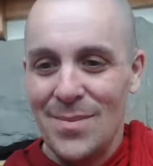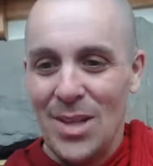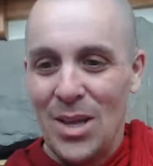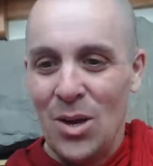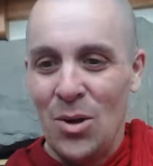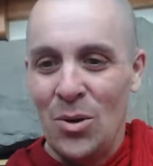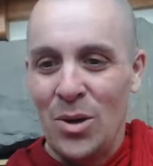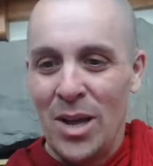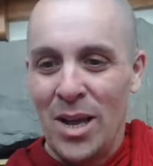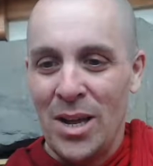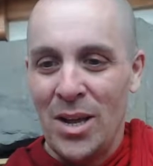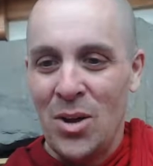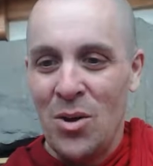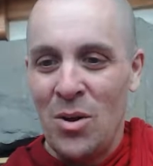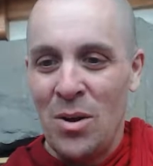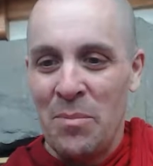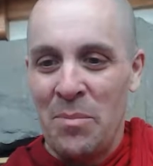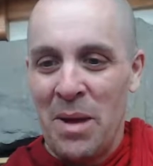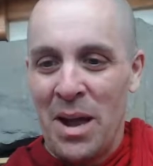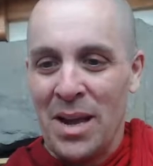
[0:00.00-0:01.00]
Okay,
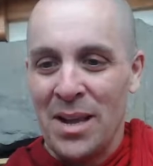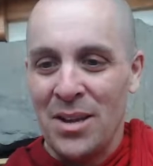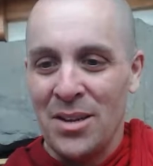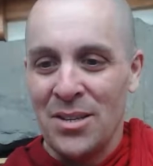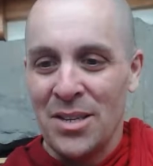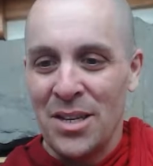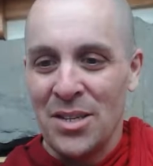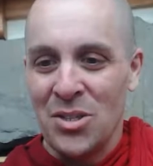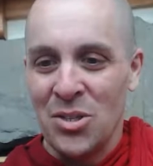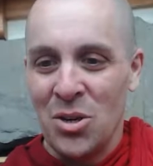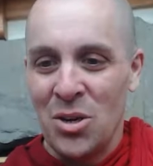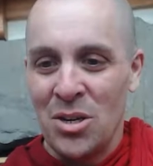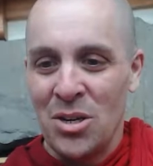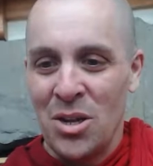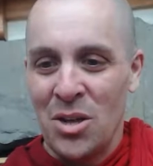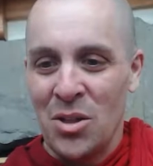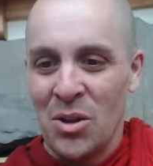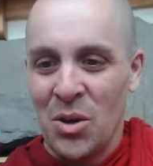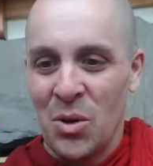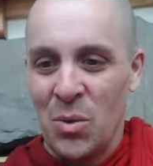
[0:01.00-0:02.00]
going back because I saw
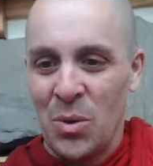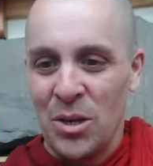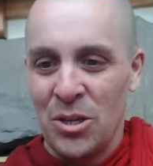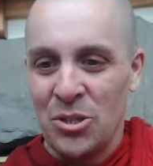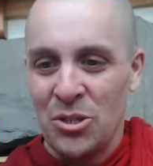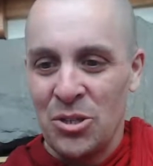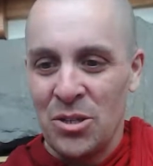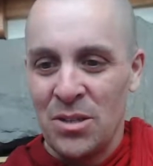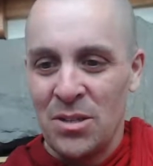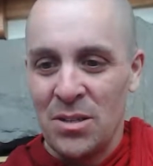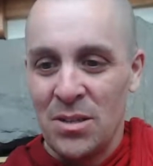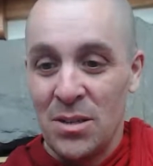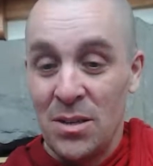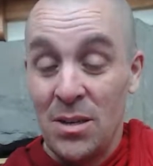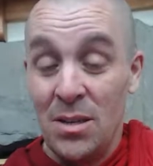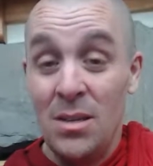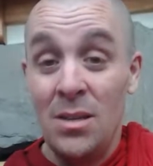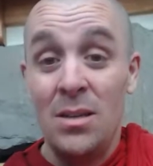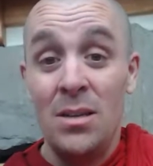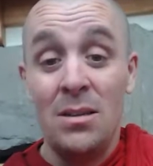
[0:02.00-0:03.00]
another question.
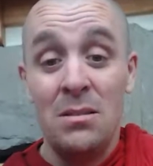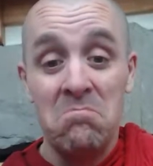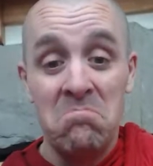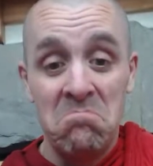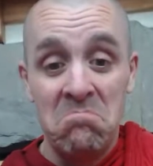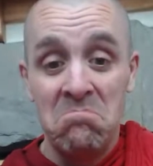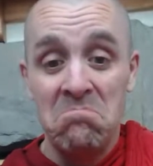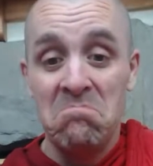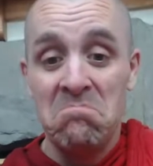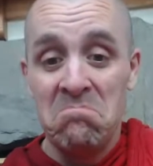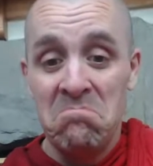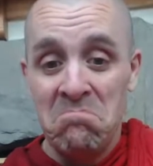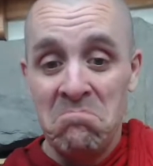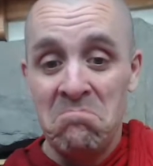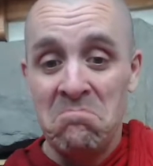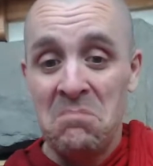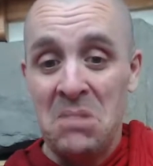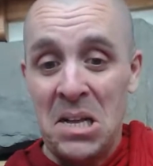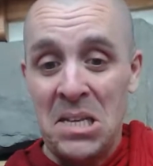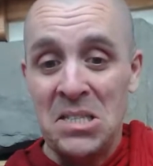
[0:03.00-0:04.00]

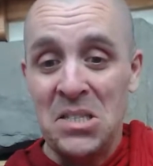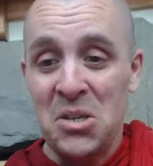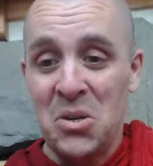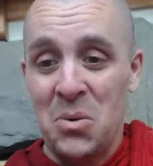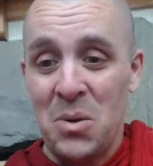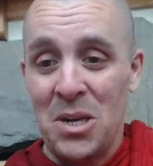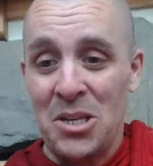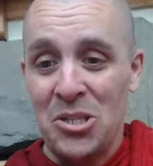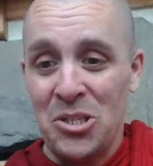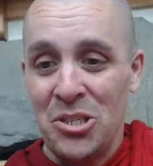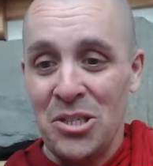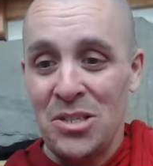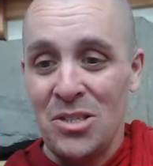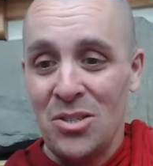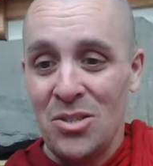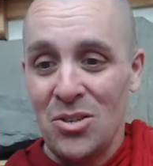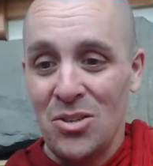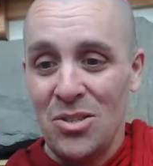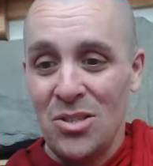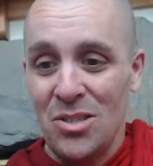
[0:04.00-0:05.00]
Lots of questions.
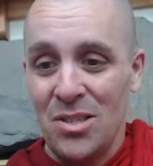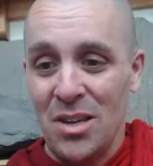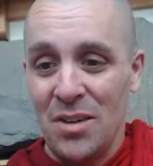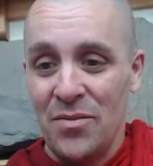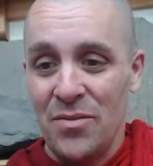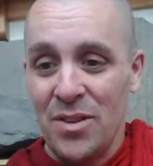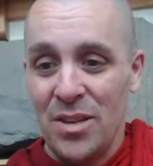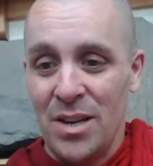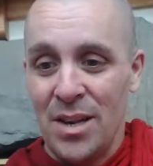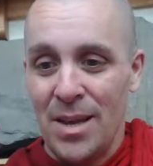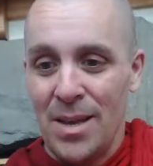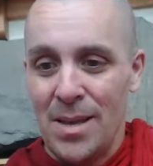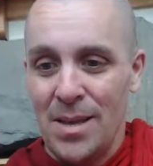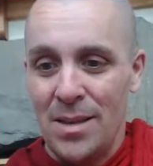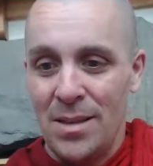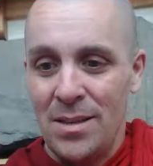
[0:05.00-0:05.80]
Good stuff today.